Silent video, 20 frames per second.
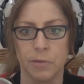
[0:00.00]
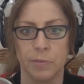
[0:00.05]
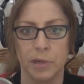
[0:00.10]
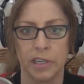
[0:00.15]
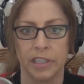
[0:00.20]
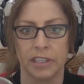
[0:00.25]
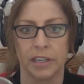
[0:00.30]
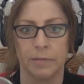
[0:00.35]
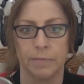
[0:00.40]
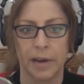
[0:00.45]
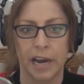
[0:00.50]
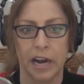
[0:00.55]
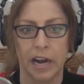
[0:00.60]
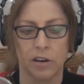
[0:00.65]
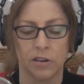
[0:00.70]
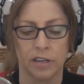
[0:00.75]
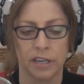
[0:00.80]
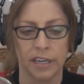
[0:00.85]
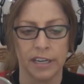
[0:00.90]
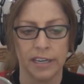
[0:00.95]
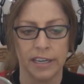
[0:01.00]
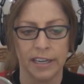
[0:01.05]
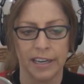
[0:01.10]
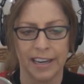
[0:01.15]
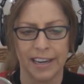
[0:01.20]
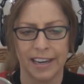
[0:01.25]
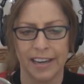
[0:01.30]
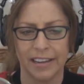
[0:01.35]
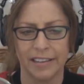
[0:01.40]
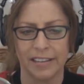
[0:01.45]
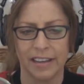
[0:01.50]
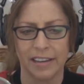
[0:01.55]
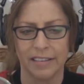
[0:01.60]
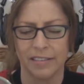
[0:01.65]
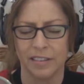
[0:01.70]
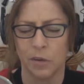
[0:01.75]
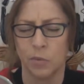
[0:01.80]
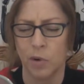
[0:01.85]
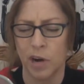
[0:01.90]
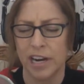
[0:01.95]
book about
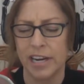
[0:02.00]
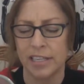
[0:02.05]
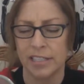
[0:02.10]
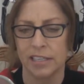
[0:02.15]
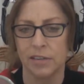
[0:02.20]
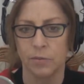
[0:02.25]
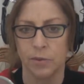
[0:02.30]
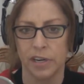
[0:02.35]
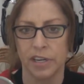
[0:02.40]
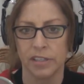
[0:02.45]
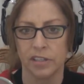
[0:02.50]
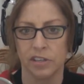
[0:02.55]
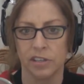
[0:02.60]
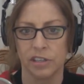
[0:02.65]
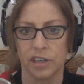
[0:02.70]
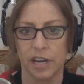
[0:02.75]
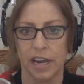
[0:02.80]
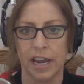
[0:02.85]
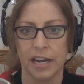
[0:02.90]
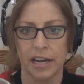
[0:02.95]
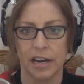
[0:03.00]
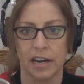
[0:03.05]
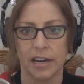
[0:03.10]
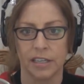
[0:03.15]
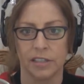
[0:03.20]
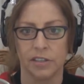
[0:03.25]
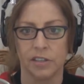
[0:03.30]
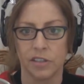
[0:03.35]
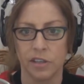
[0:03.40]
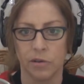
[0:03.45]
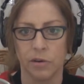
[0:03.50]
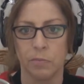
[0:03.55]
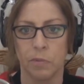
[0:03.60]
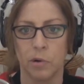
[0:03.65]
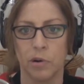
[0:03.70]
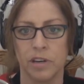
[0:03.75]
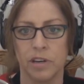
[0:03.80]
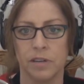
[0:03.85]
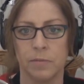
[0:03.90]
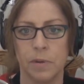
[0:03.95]
the ways in which AI is so
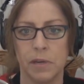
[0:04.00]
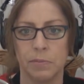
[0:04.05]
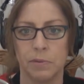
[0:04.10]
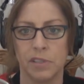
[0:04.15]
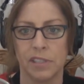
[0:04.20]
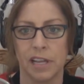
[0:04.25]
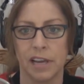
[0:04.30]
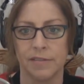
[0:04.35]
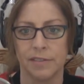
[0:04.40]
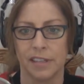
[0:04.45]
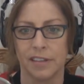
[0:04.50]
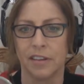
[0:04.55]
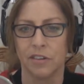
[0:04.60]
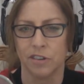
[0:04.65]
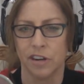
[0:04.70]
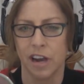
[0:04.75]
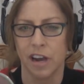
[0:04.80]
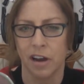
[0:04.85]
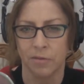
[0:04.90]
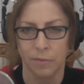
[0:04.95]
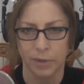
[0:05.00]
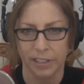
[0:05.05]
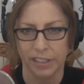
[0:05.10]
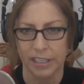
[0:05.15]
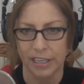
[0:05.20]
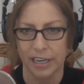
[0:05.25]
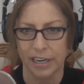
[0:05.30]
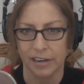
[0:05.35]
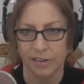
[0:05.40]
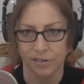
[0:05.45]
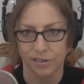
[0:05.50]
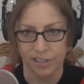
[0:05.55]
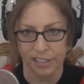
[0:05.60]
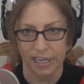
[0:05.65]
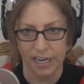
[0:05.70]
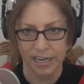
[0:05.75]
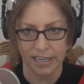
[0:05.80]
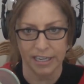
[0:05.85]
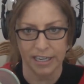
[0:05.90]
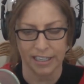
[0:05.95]
important to people's lives that they're not really
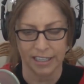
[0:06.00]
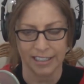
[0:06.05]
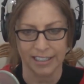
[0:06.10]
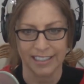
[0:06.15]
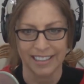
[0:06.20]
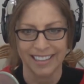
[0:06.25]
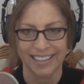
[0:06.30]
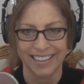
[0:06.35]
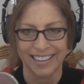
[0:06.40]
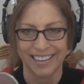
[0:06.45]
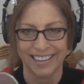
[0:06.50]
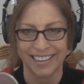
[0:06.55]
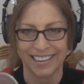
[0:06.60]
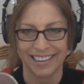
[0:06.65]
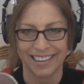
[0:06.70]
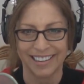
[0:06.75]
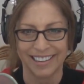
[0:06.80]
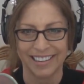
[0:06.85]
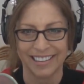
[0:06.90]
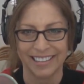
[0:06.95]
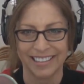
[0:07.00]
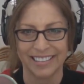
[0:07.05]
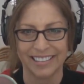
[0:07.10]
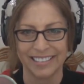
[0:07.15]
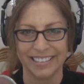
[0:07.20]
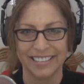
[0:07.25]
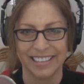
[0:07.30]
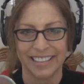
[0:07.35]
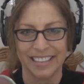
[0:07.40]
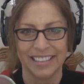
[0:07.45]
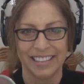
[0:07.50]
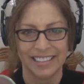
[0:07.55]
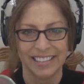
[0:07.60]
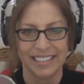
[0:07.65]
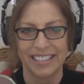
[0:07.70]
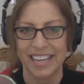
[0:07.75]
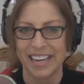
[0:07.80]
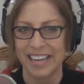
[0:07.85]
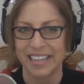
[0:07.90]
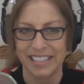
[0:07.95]
understanding
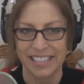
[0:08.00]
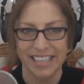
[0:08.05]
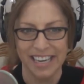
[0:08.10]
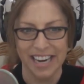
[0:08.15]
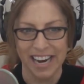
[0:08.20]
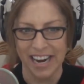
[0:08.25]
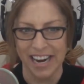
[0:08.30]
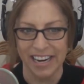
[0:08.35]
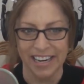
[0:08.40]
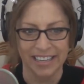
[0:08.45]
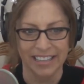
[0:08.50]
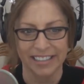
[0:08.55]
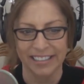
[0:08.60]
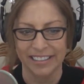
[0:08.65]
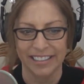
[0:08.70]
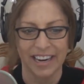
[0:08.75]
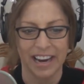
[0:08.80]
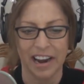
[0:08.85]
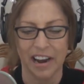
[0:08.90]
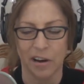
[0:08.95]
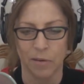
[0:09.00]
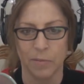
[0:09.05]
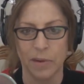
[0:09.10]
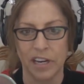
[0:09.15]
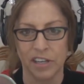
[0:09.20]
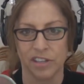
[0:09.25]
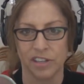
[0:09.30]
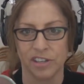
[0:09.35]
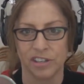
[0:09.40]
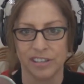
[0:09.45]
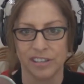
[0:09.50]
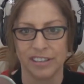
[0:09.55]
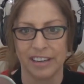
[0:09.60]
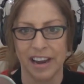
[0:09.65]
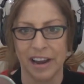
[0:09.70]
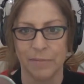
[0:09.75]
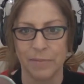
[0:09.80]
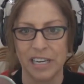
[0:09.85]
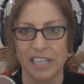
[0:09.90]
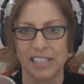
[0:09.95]
day to day how
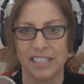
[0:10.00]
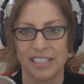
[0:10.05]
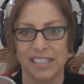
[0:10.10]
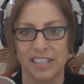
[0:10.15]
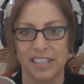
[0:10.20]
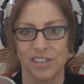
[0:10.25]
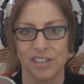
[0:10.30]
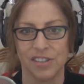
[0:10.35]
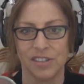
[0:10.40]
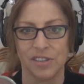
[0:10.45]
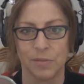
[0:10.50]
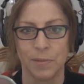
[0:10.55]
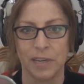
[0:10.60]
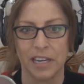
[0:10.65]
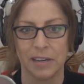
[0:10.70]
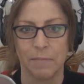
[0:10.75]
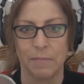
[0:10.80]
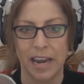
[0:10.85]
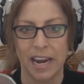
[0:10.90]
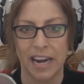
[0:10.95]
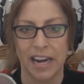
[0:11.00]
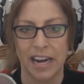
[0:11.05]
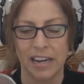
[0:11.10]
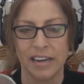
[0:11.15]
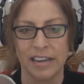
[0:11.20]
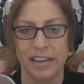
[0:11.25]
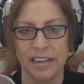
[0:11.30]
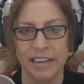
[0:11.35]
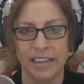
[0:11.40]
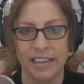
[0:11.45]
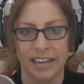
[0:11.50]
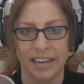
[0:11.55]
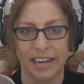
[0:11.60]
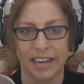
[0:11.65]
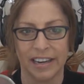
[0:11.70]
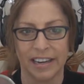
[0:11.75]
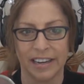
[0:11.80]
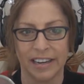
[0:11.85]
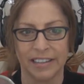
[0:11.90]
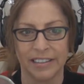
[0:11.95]
many decisions are being made
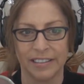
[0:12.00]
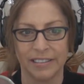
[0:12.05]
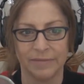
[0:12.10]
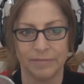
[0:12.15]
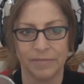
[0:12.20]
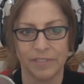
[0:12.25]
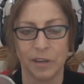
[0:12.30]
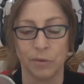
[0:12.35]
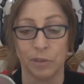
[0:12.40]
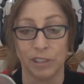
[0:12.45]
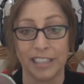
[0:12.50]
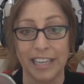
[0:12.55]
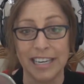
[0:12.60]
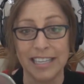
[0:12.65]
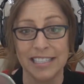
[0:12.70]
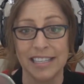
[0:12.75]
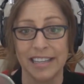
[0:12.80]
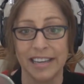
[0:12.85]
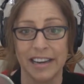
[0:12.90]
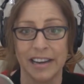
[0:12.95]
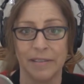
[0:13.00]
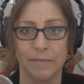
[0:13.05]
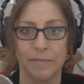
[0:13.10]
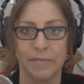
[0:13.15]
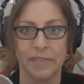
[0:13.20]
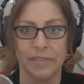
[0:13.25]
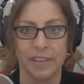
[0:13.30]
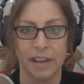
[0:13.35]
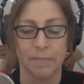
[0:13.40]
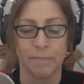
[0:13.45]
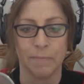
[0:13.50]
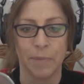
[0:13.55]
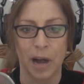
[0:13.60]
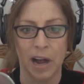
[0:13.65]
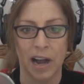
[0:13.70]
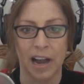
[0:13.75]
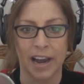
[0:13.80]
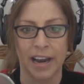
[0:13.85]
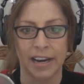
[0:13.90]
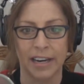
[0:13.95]
that relate to them
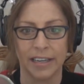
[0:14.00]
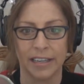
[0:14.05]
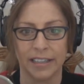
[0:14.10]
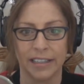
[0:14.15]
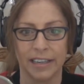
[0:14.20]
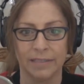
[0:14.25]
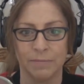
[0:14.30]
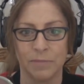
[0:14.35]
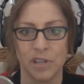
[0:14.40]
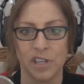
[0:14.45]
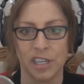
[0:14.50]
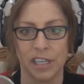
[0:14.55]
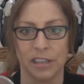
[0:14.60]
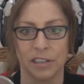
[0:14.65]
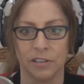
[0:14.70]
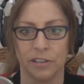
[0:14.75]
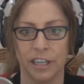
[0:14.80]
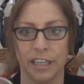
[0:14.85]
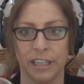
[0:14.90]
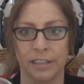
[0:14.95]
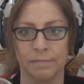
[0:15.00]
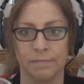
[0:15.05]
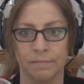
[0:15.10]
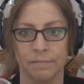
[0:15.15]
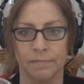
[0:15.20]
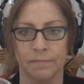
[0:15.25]
by machine learning?